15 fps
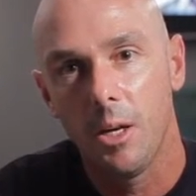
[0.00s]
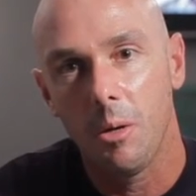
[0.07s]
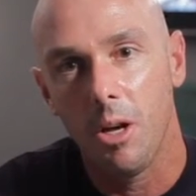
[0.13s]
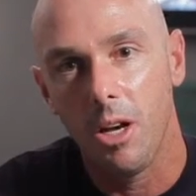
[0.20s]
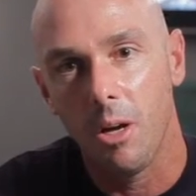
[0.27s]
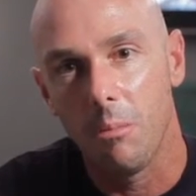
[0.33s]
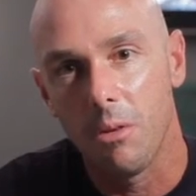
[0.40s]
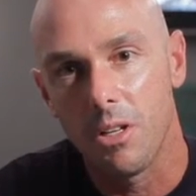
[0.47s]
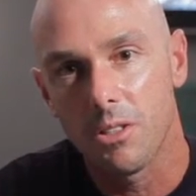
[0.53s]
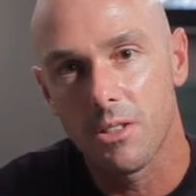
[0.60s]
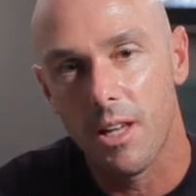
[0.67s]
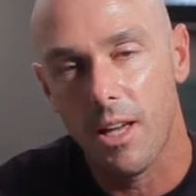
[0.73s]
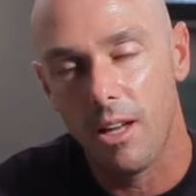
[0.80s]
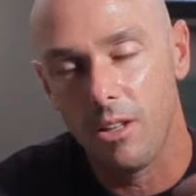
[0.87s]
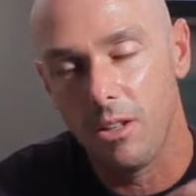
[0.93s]
uh, but is
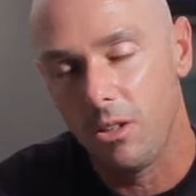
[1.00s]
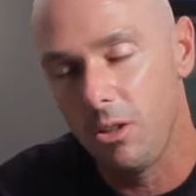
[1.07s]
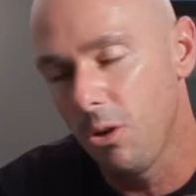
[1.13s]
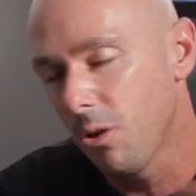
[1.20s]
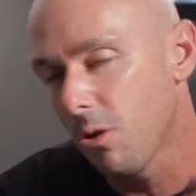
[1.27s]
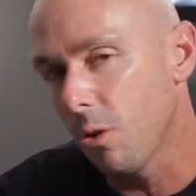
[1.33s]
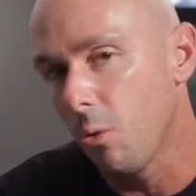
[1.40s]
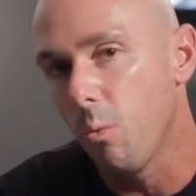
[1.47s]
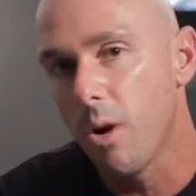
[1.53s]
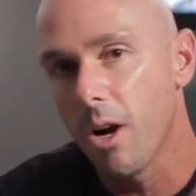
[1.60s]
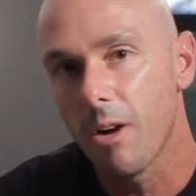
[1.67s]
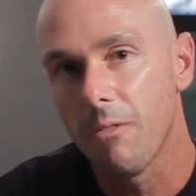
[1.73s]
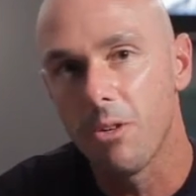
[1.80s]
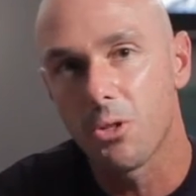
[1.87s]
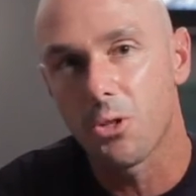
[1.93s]
that you're
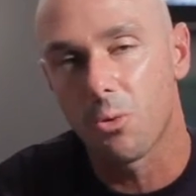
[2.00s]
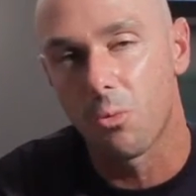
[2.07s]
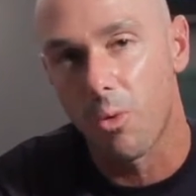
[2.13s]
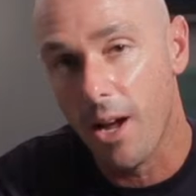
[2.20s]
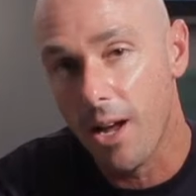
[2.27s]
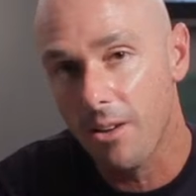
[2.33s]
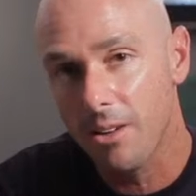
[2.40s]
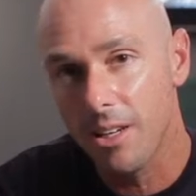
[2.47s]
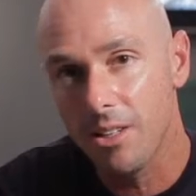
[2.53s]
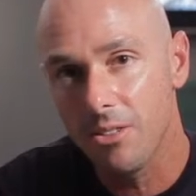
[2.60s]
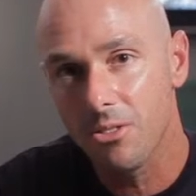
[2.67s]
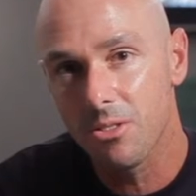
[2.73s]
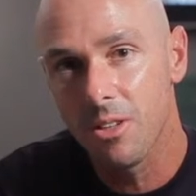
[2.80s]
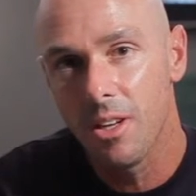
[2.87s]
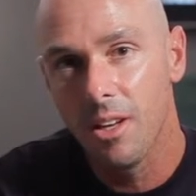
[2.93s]
aware of your
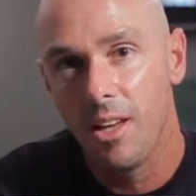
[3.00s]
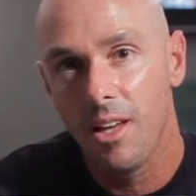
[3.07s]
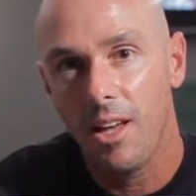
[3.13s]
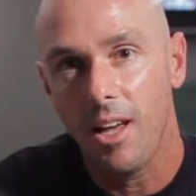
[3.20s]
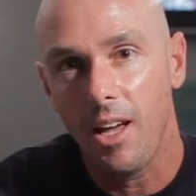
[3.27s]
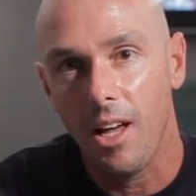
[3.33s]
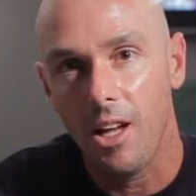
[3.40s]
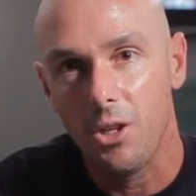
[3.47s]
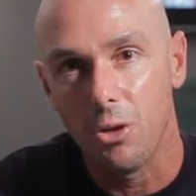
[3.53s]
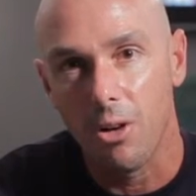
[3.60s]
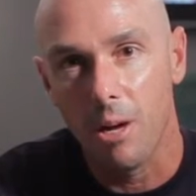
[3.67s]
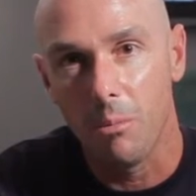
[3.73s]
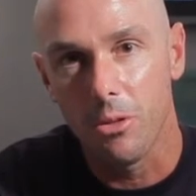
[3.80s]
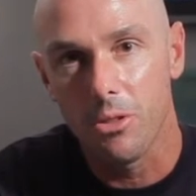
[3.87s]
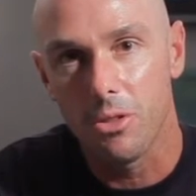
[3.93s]
surroundings and you're
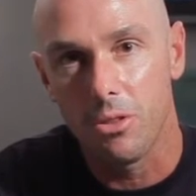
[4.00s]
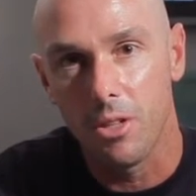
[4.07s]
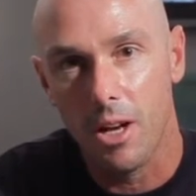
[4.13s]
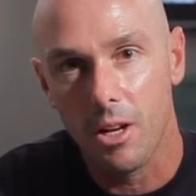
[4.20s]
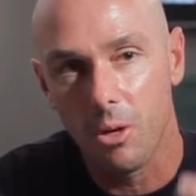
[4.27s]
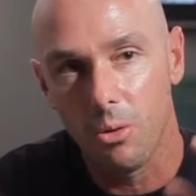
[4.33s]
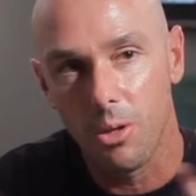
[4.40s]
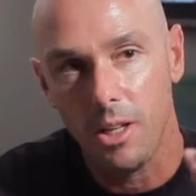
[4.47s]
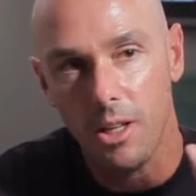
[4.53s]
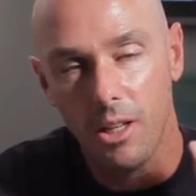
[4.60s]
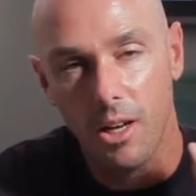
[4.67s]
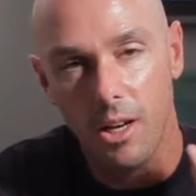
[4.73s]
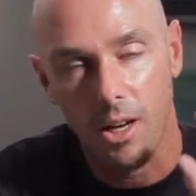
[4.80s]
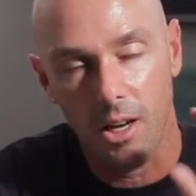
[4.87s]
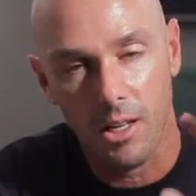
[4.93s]
able to not
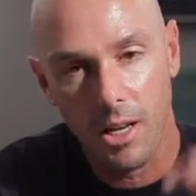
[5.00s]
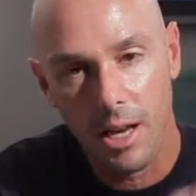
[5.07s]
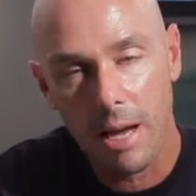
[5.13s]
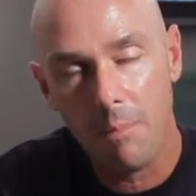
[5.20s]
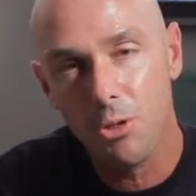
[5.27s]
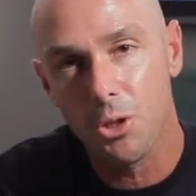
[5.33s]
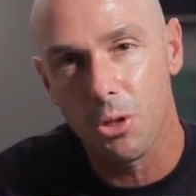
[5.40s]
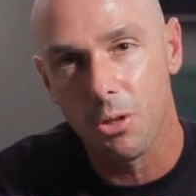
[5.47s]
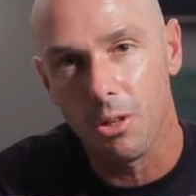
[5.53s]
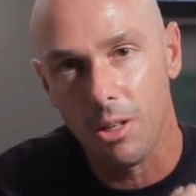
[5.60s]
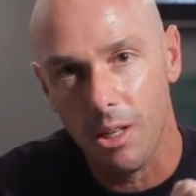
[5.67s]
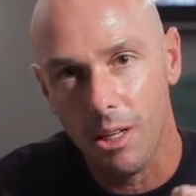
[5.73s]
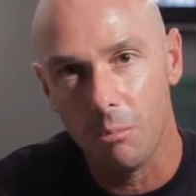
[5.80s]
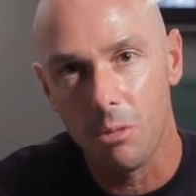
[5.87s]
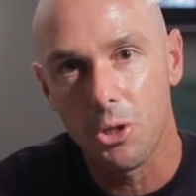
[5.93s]
only uh,
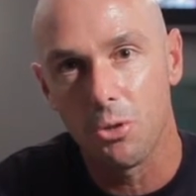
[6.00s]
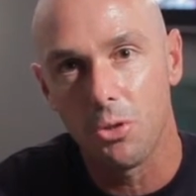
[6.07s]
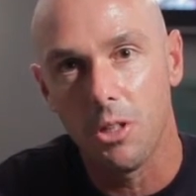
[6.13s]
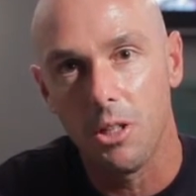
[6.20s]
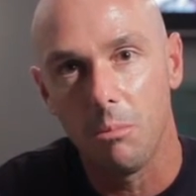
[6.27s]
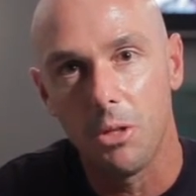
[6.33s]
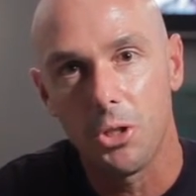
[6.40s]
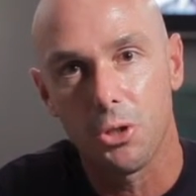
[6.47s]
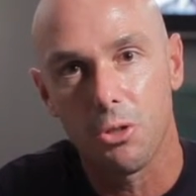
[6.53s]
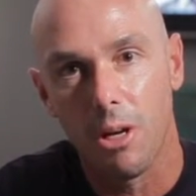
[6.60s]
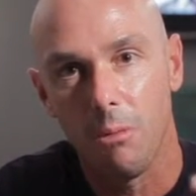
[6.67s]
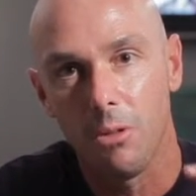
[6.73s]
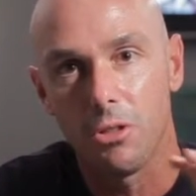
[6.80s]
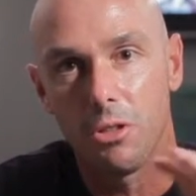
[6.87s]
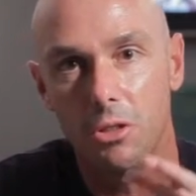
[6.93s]
capture imagery, but you're
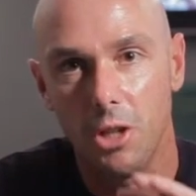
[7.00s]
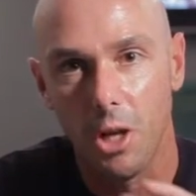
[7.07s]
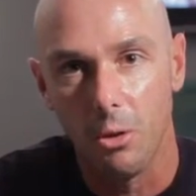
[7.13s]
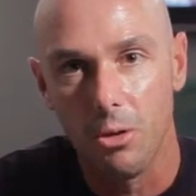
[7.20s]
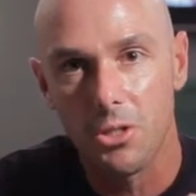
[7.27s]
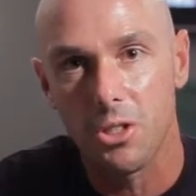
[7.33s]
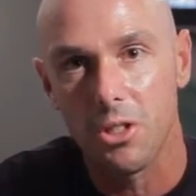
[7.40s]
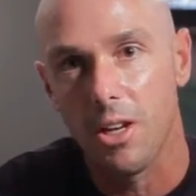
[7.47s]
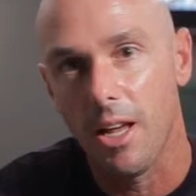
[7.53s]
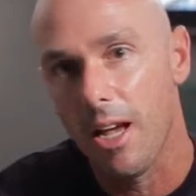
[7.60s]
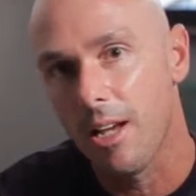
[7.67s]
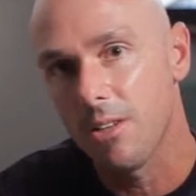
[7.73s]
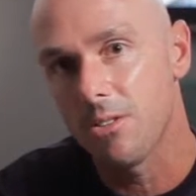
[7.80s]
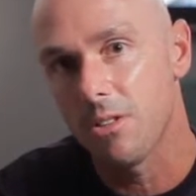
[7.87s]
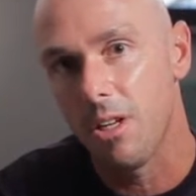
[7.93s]
able to notice it
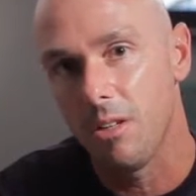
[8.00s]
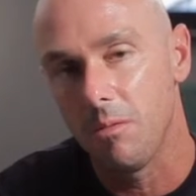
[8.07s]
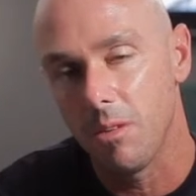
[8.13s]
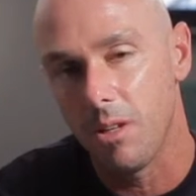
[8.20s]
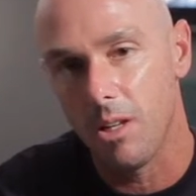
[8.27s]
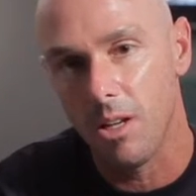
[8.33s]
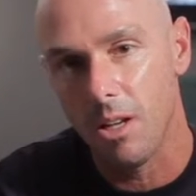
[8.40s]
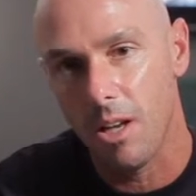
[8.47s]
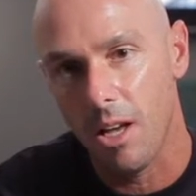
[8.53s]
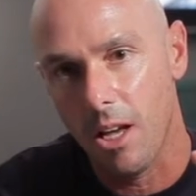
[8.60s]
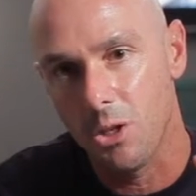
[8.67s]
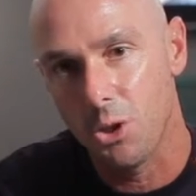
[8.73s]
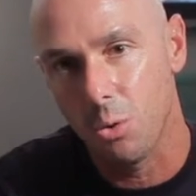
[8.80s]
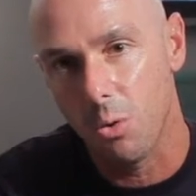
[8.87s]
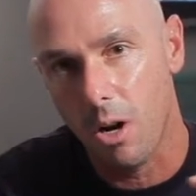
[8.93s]
as it uh,
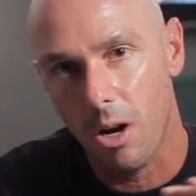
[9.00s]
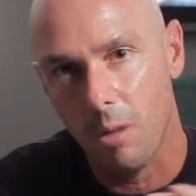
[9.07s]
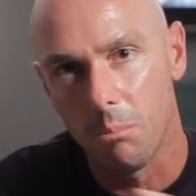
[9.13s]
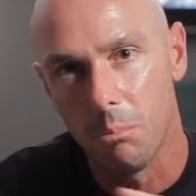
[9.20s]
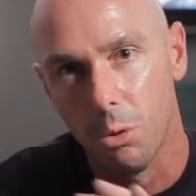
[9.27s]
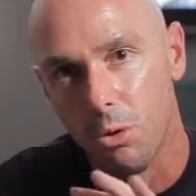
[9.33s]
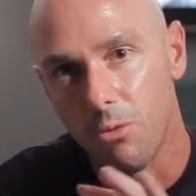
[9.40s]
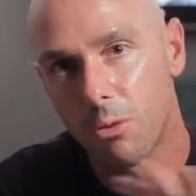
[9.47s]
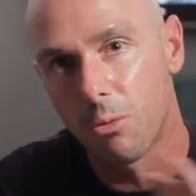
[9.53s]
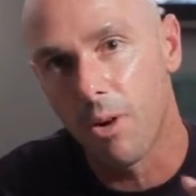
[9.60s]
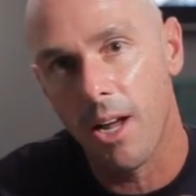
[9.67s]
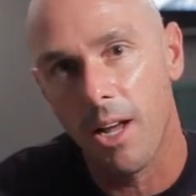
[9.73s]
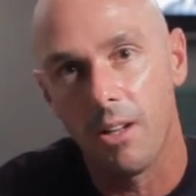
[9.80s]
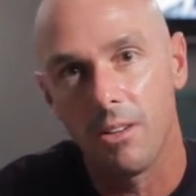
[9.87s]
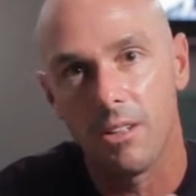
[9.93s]
as you uh, move
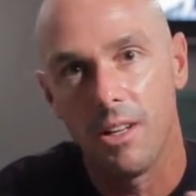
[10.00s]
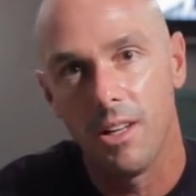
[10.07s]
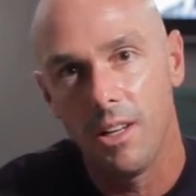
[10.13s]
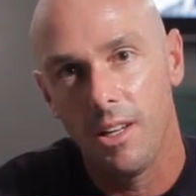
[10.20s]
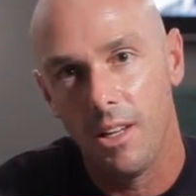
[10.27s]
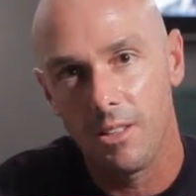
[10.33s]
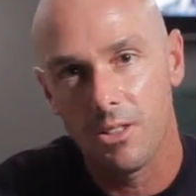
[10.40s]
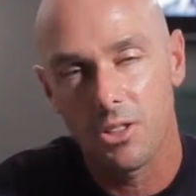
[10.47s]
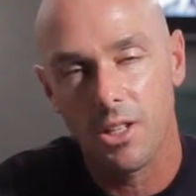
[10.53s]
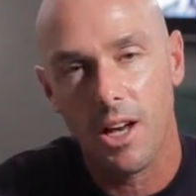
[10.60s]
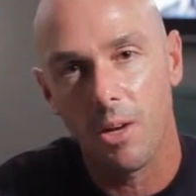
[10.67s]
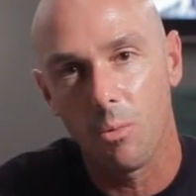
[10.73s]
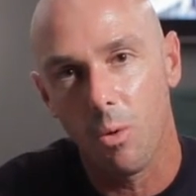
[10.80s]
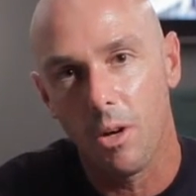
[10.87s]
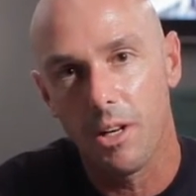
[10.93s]
around
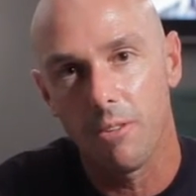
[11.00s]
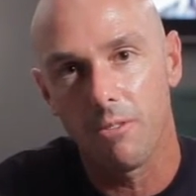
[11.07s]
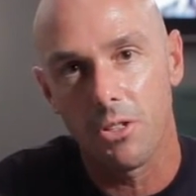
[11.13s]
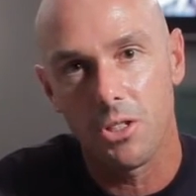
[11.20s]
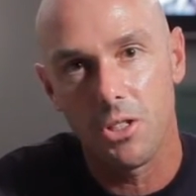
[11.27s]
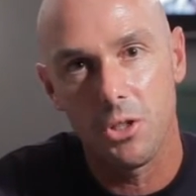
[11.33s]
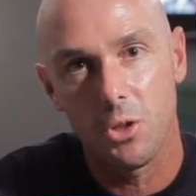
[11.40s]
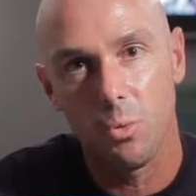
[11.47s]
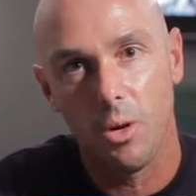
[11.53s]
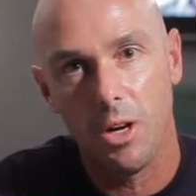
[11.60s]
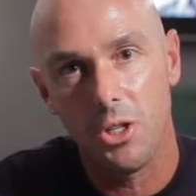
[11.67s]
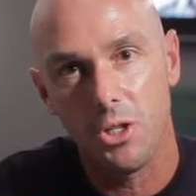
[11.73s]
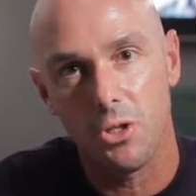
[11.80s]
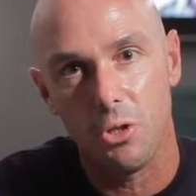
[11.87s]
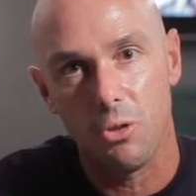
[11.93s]
inside whatever
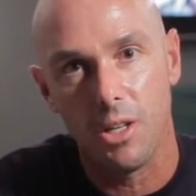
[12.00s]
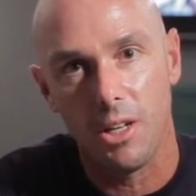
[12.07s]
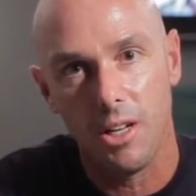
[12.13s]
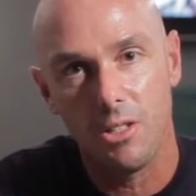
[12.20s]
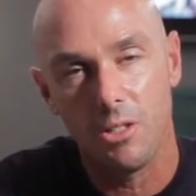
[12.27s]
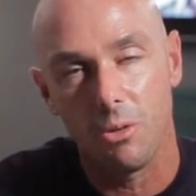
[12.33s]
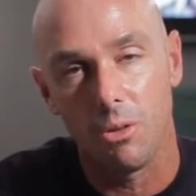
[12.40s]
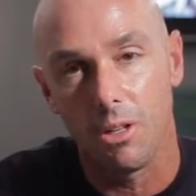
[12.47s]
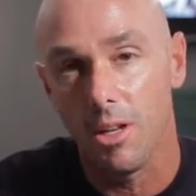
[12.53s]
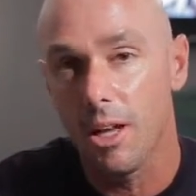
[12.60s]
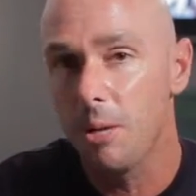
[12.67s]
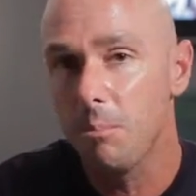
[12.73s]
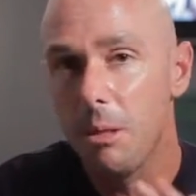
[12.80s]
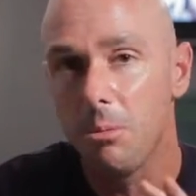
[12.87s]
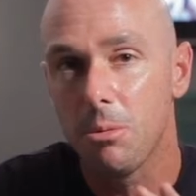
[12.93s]
situation you get into. And a
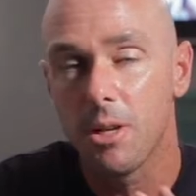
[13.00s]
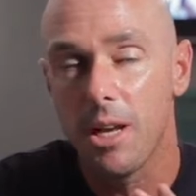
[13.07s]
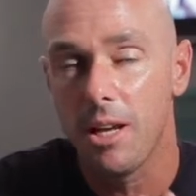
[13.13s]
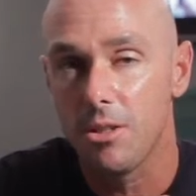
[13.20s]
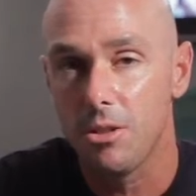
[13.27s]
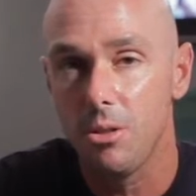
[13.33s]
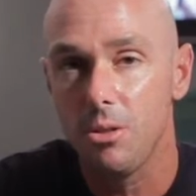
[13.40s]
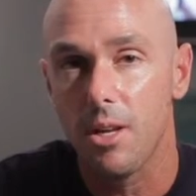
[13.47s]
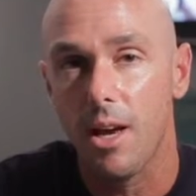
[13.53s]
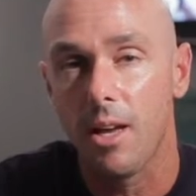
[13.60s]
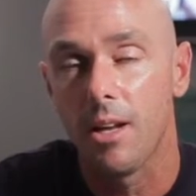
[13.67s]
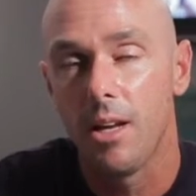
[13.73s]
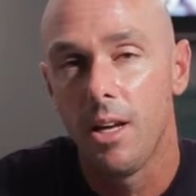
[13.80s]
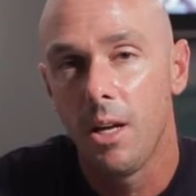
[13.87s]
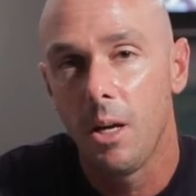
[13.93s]
lot of people can't do that.